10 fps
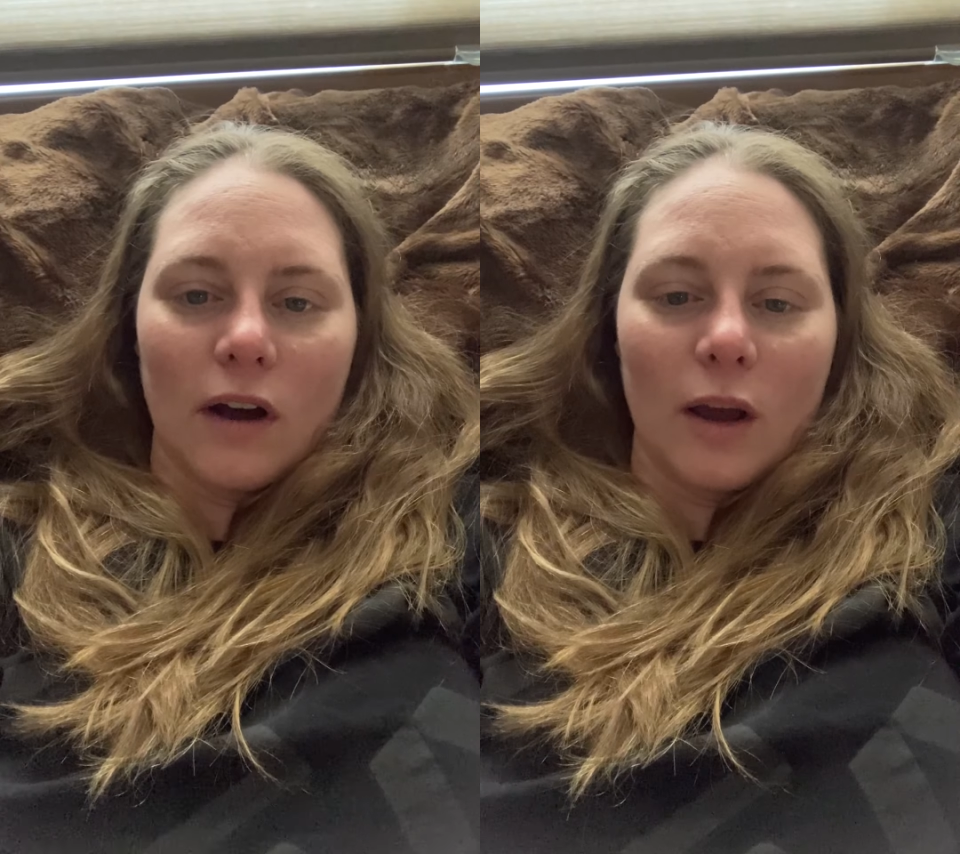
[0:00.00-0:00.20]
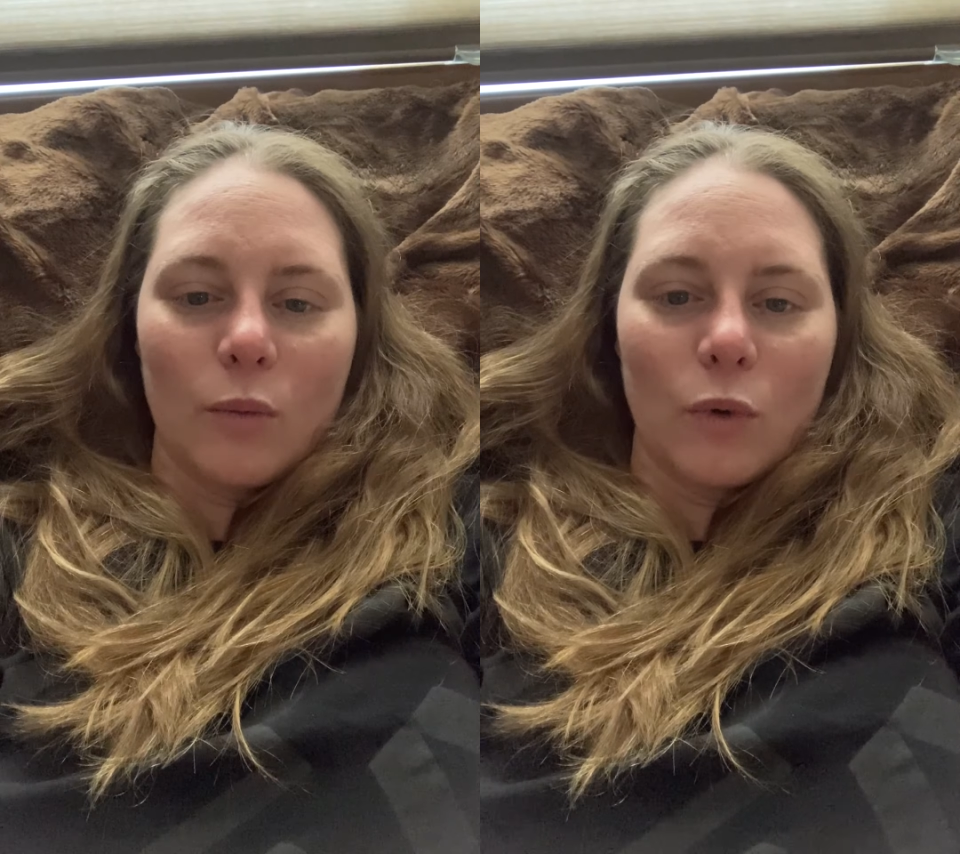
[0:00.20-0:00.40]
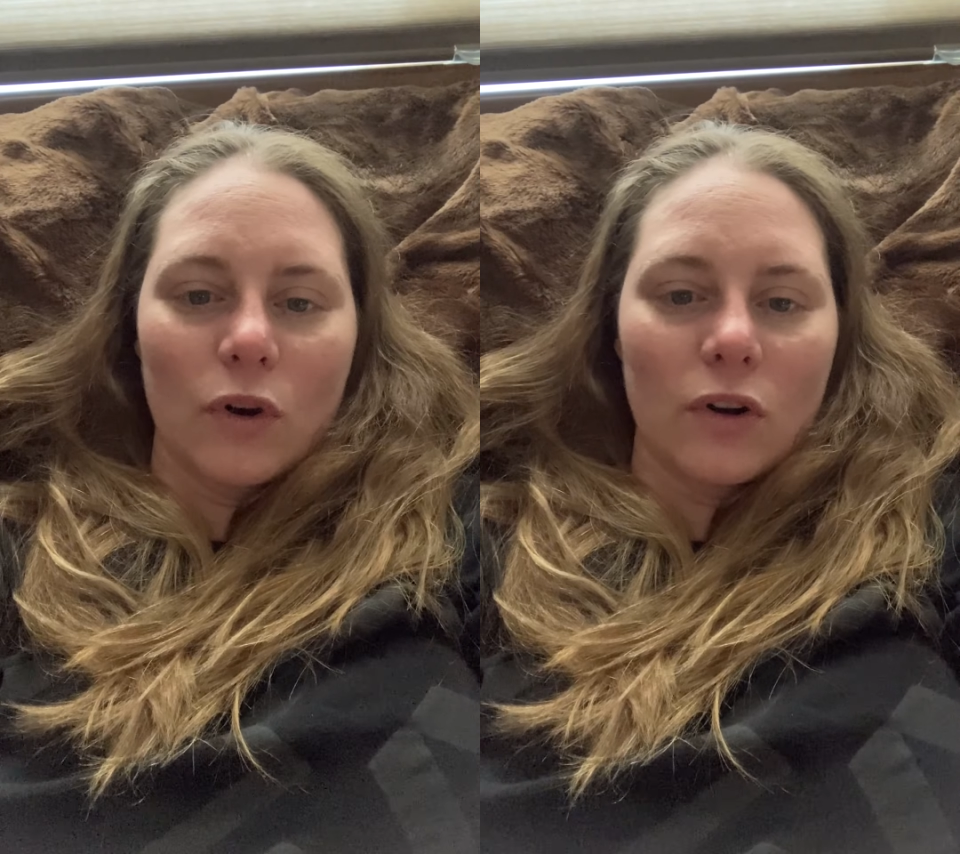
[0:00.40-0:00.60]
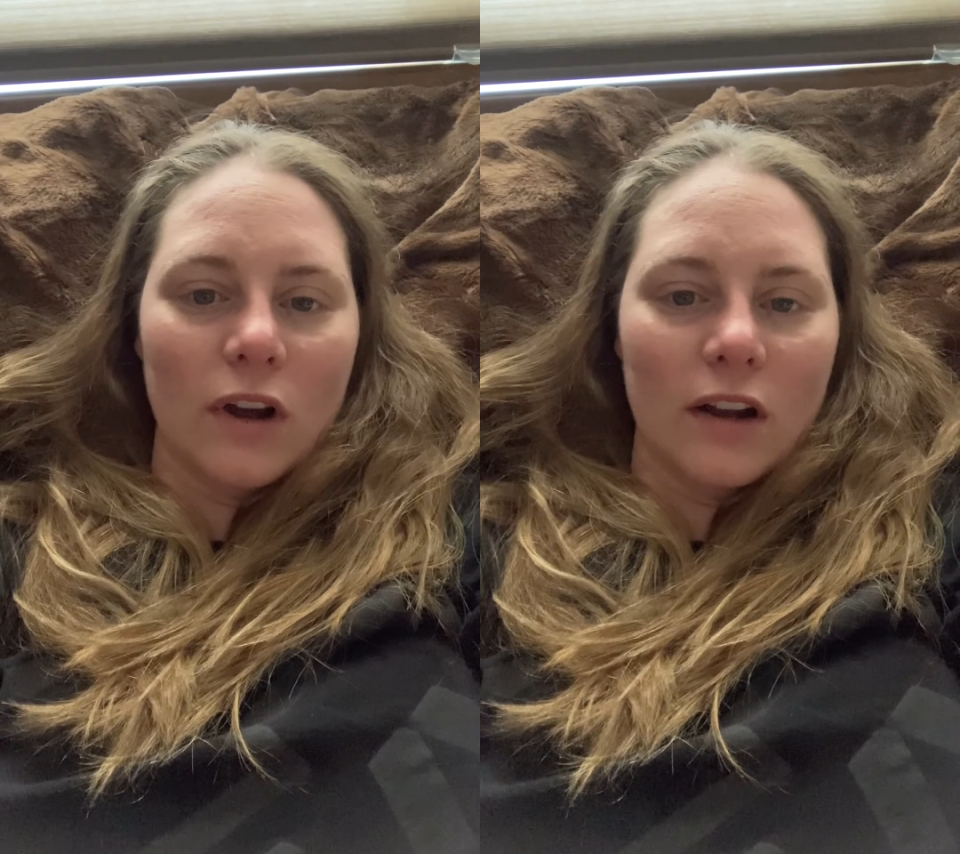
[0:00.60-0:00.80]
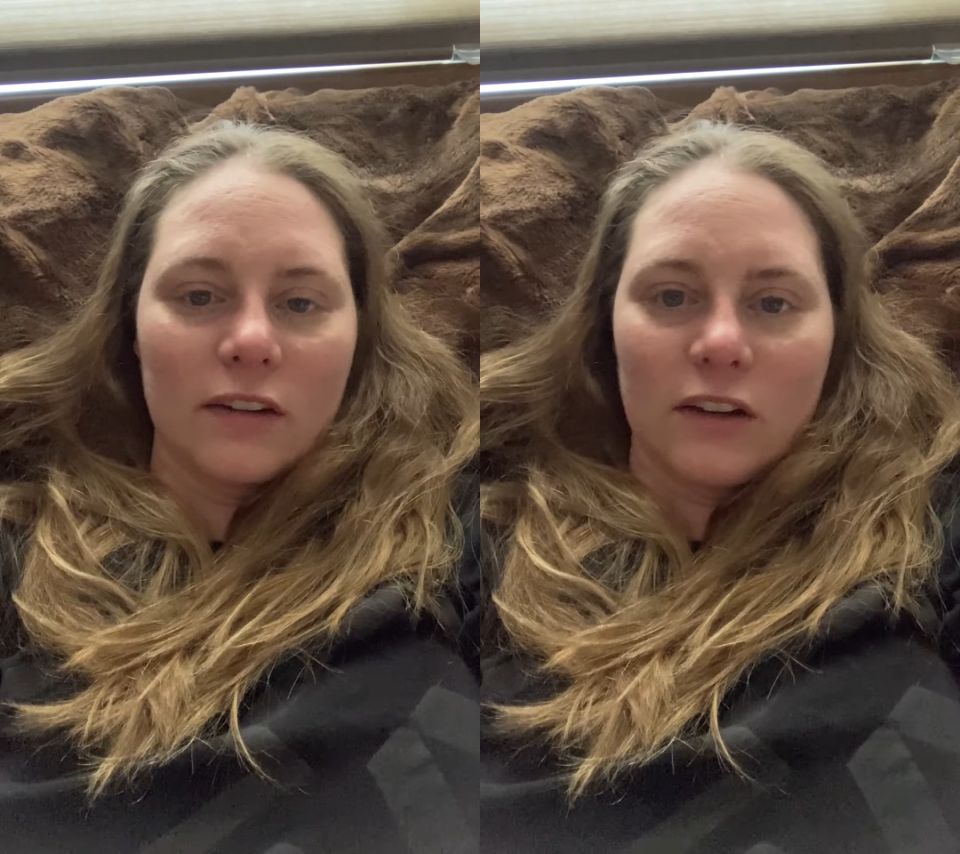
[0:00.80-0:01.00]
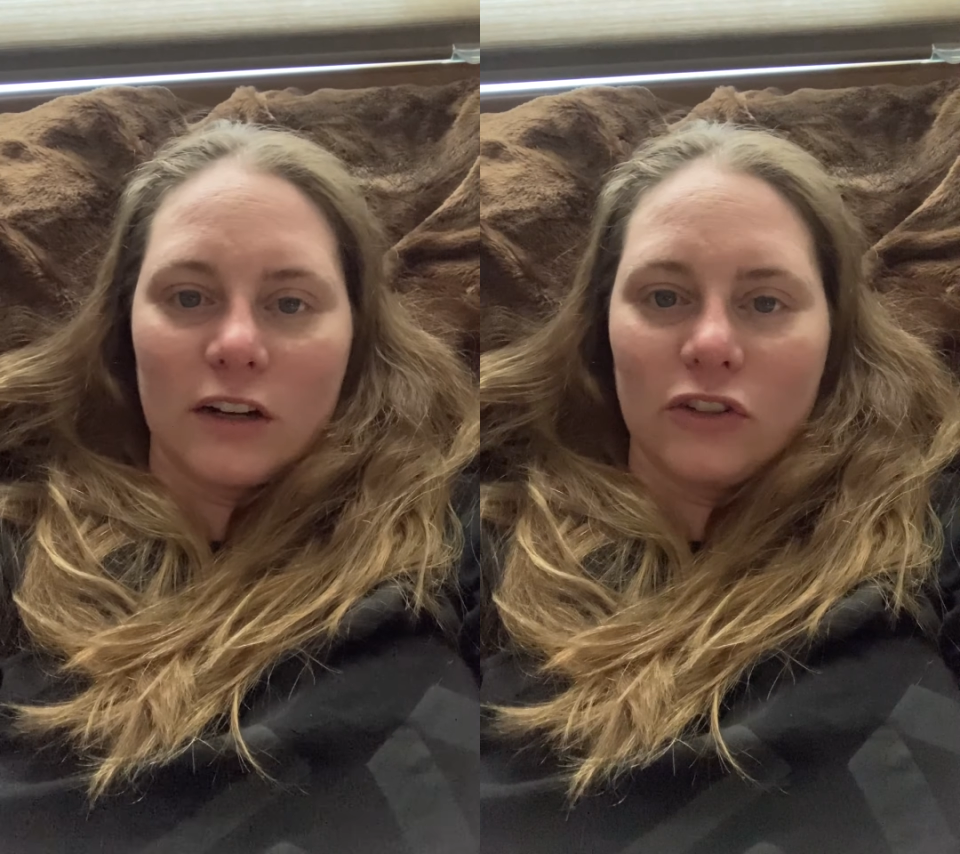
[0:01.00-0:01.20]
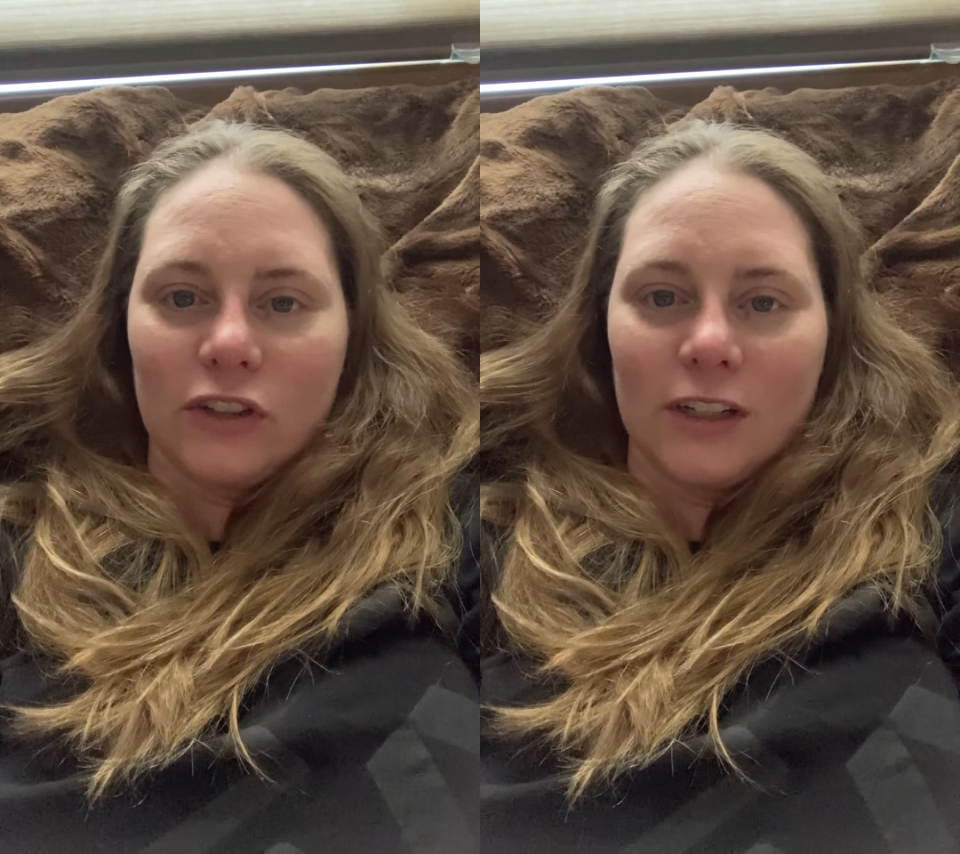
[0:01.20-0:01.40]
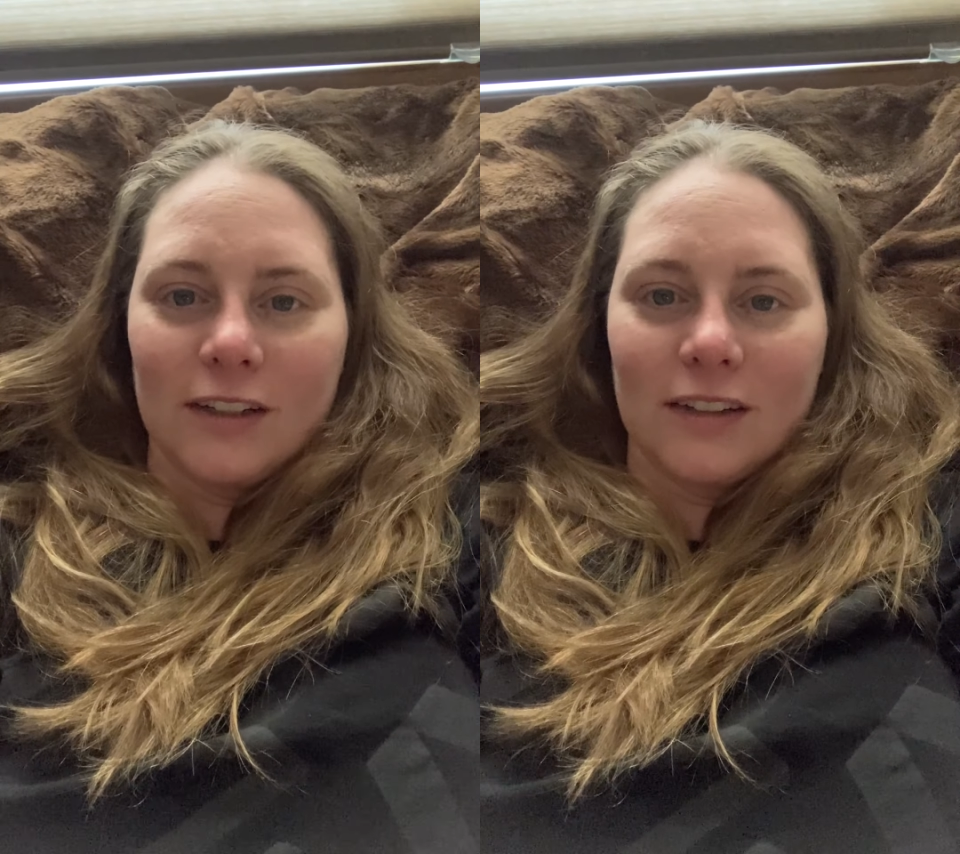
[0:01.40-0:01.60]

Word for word: I am ordered not to touch it.